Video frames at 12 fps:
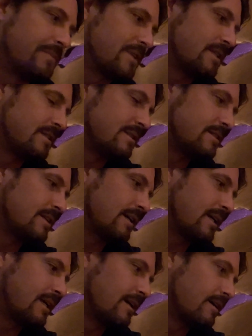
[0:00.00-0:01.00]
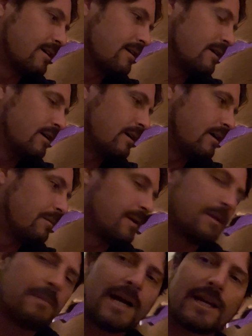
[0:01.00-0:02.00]
stuck here
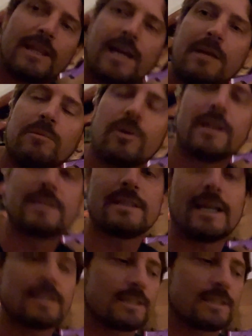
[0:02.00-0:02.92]
on the back of the headboard. It's nice